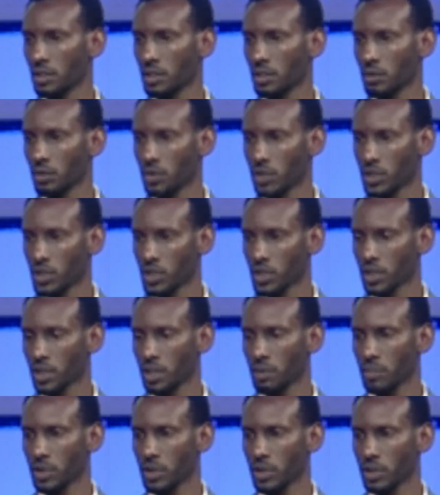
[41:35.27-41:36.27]
which is a
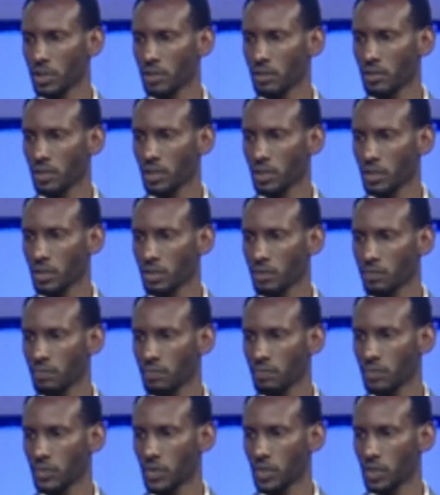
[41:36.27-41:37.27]
company
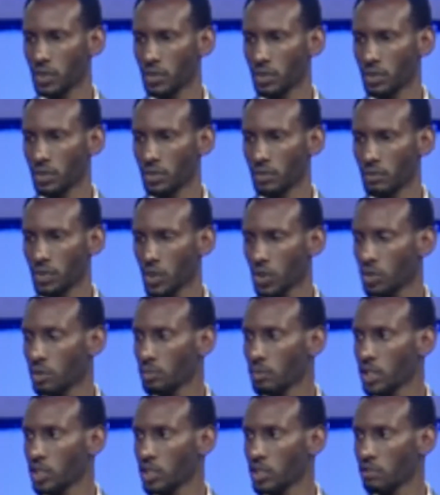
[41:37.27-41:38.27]

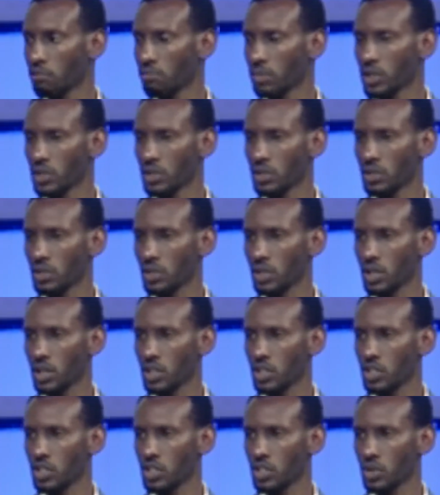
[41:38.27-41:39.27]
owned by Jeff Bezos.
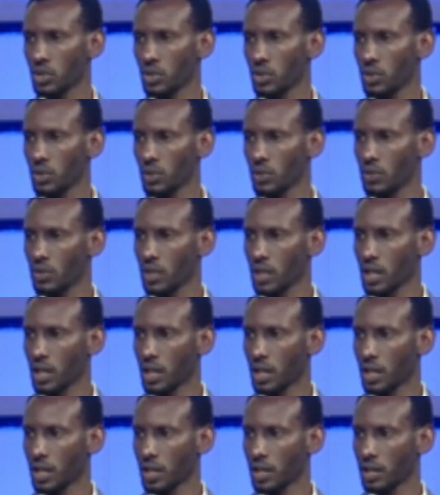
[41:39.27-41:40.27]
So there
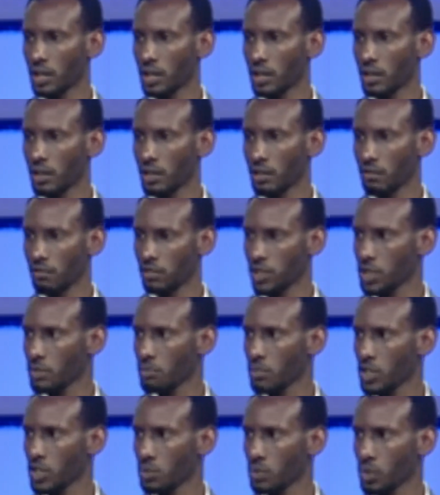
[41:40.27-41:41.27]
are
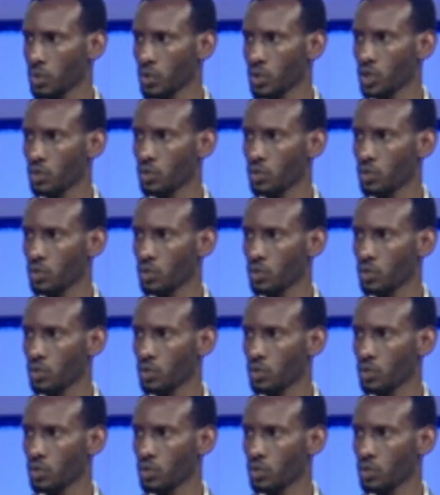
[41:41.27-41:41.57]
investments we're doing